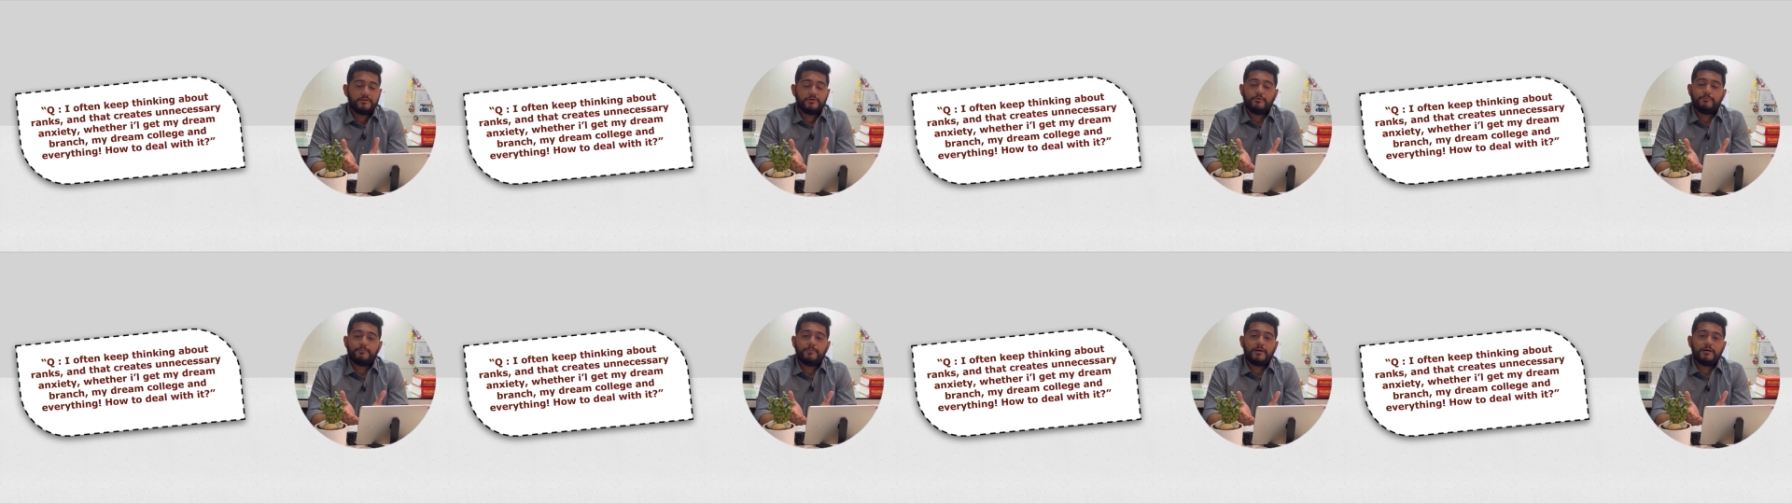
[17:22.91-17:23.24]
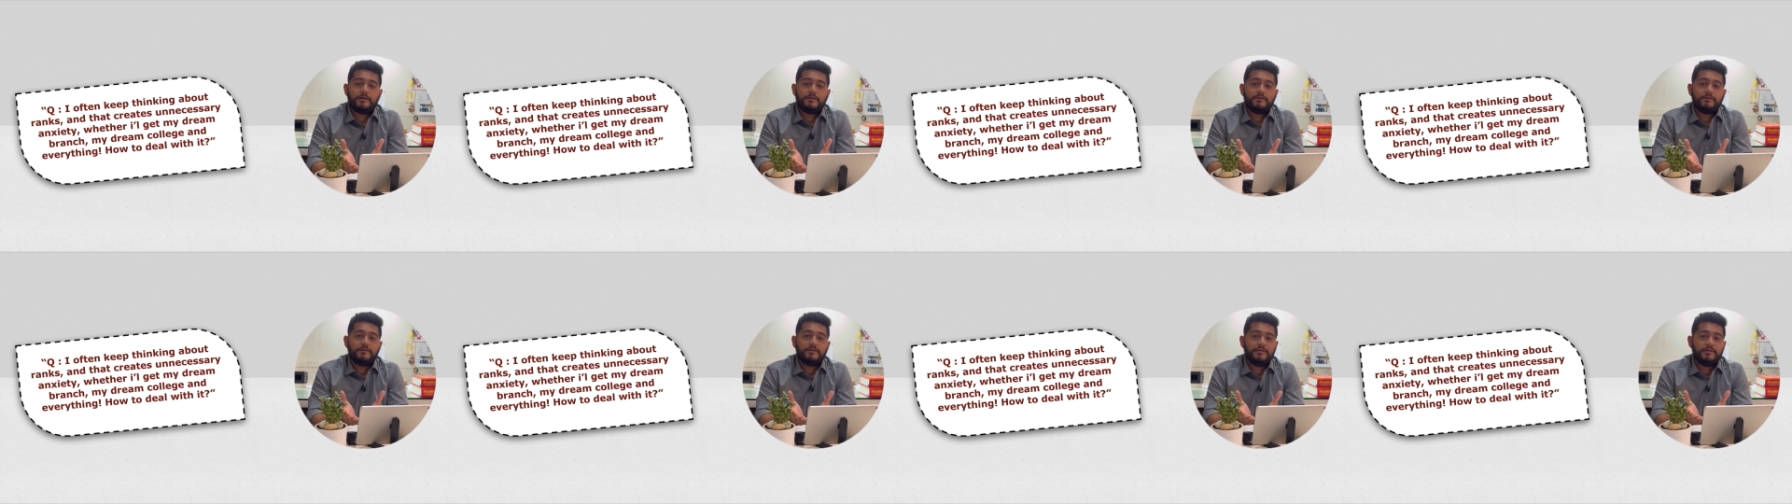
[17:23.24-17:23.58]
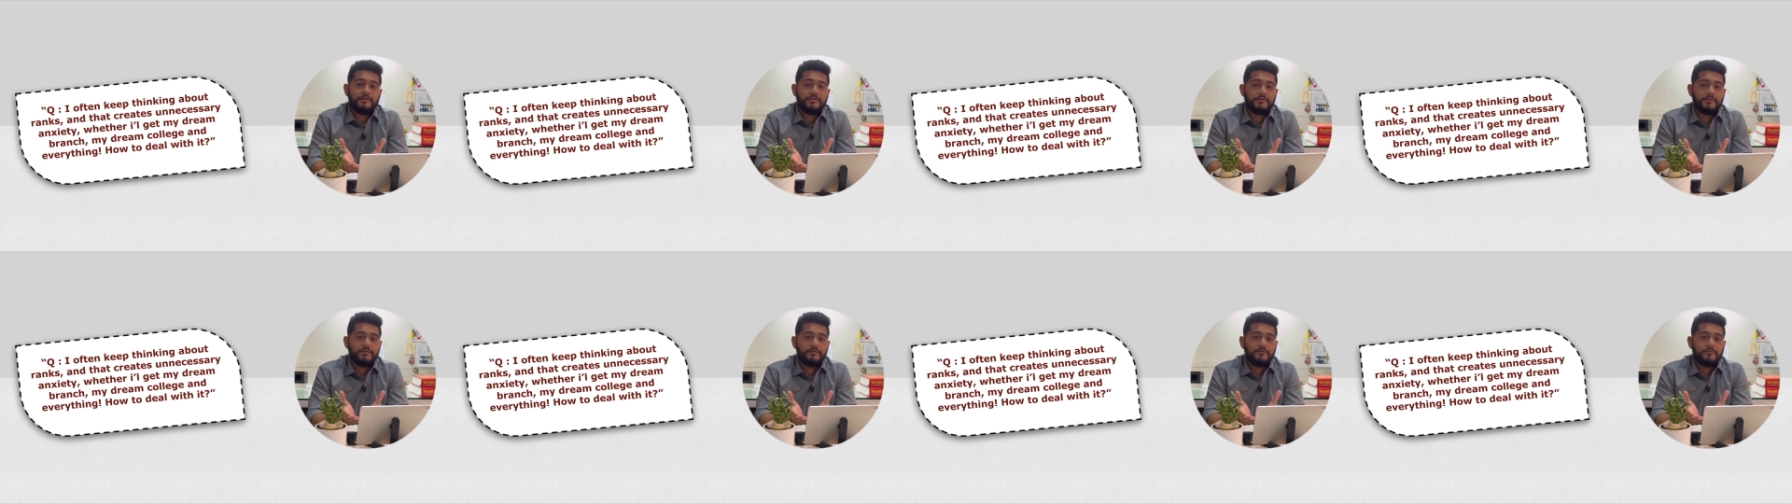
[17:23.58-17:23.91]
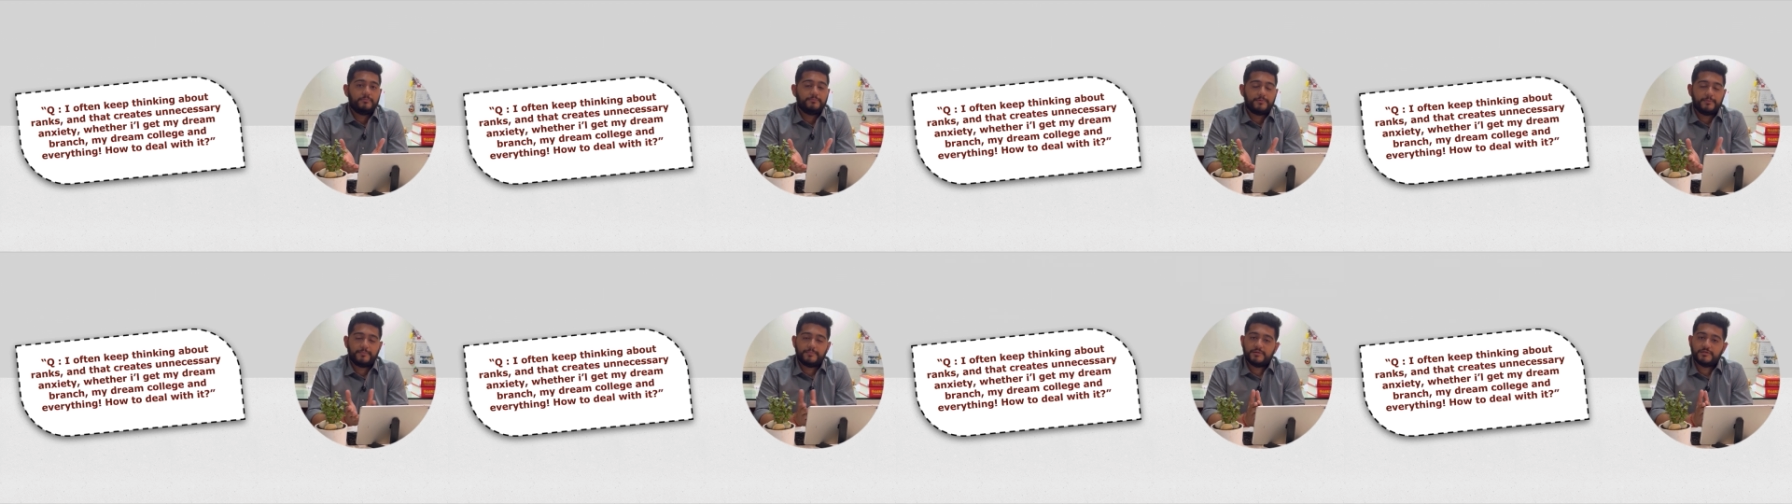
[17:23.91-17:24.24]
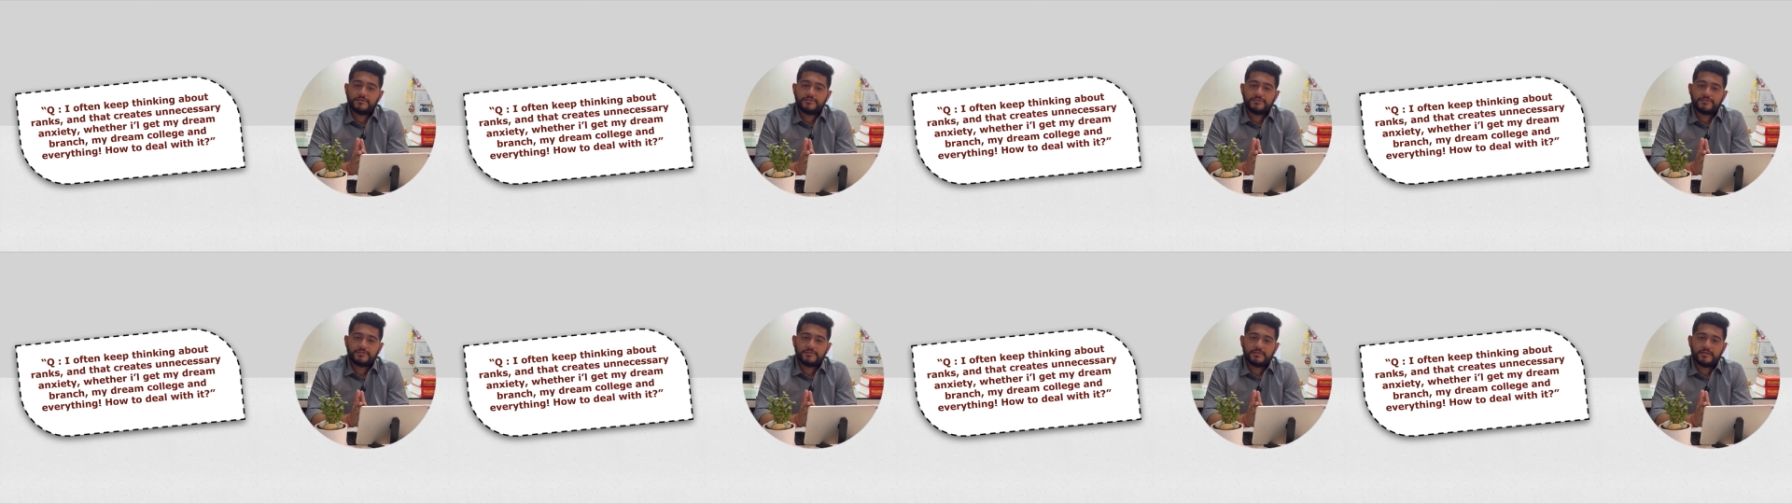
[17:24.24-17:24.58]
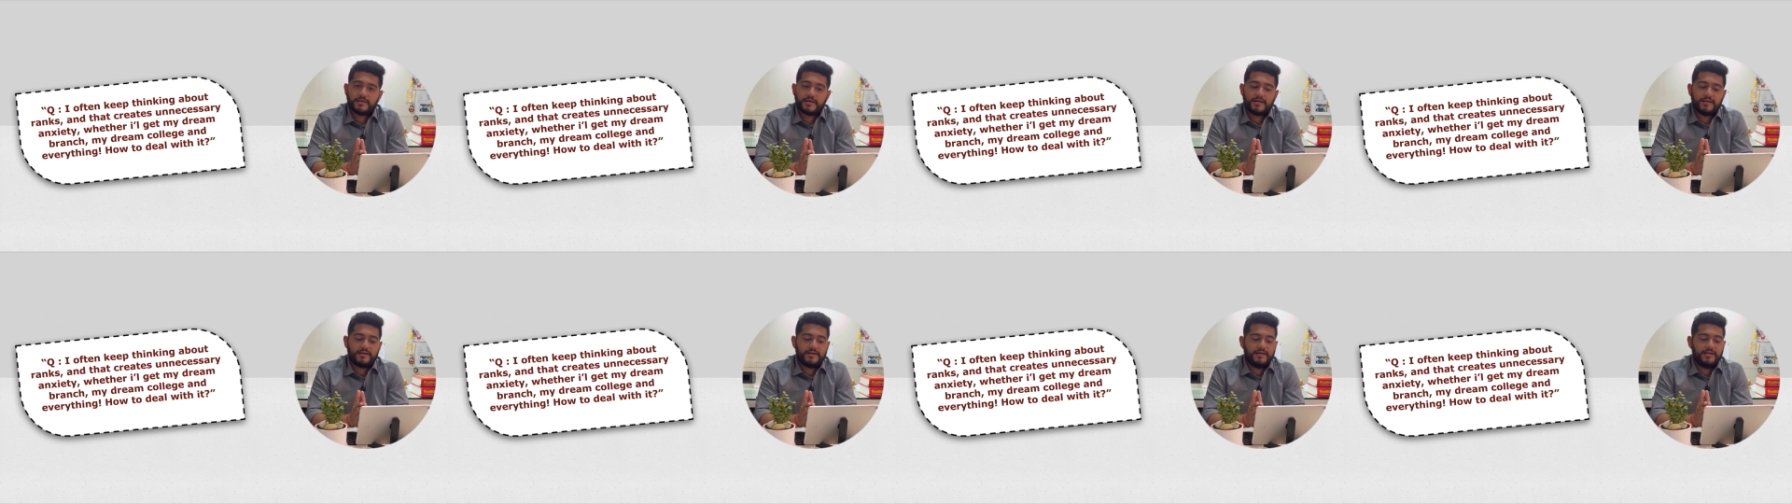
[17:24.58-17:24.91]
your partner in your preparation
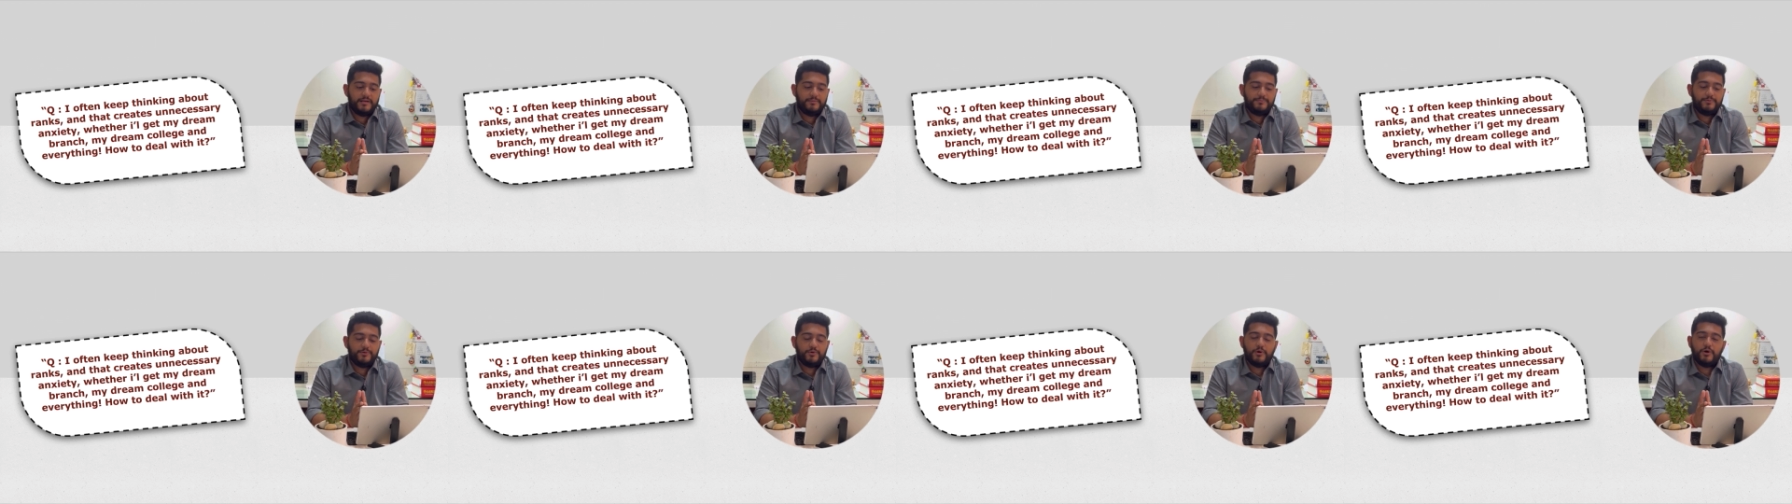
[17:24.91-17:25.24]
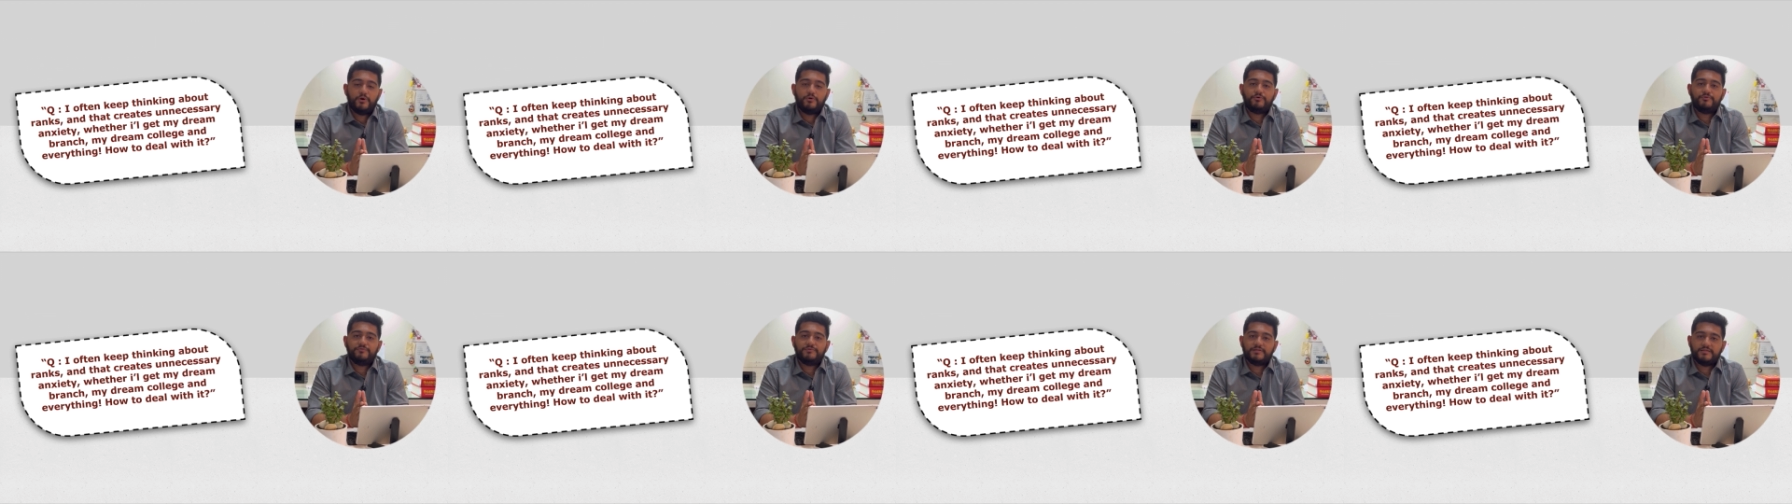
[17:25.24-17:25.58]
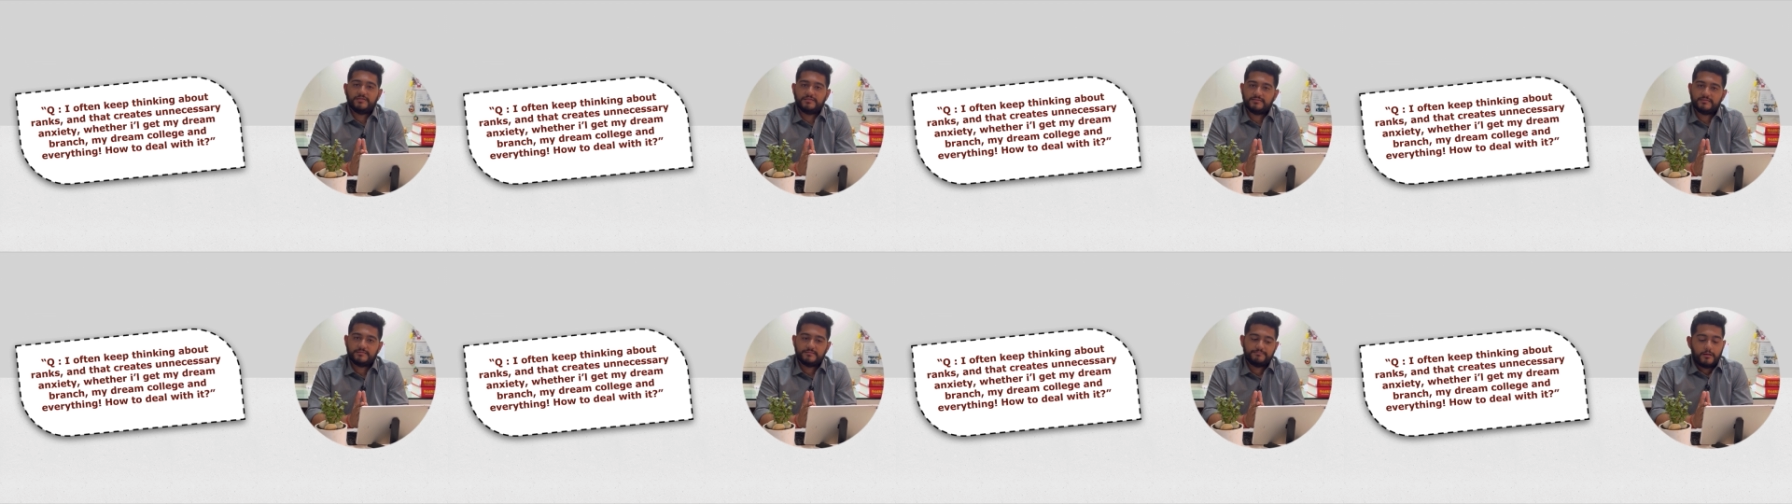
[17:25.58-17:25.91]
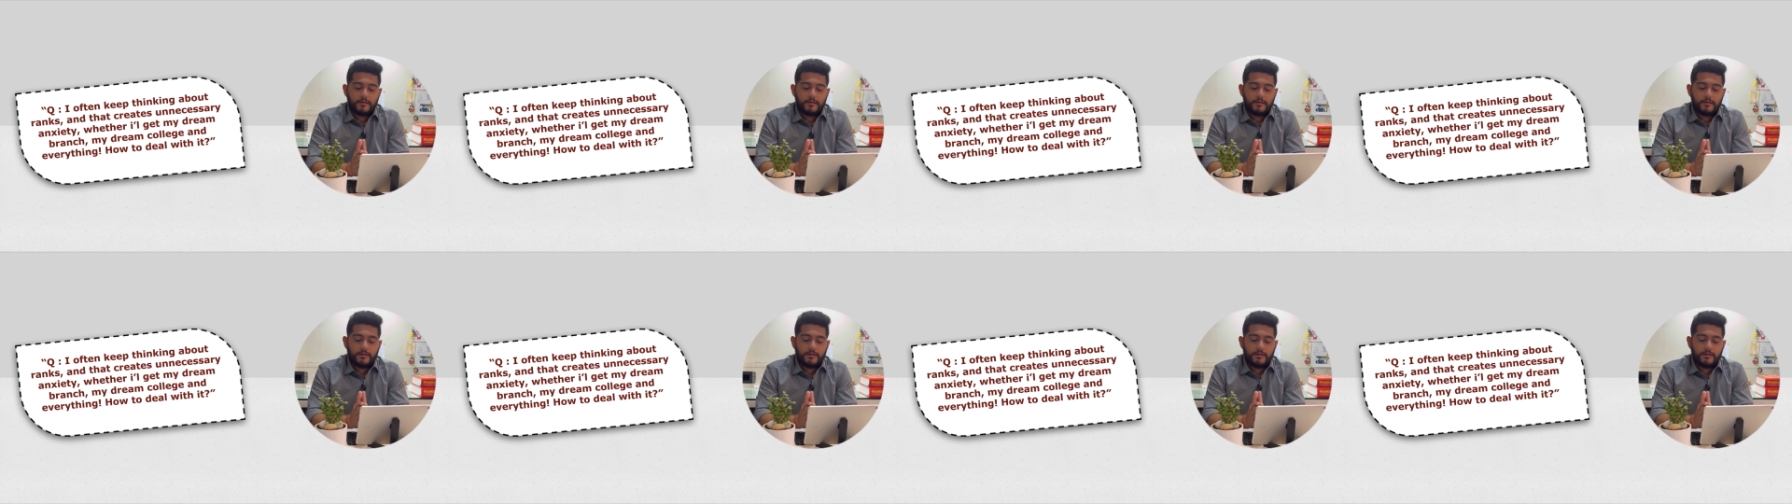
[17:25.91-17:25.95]
and help you out with it.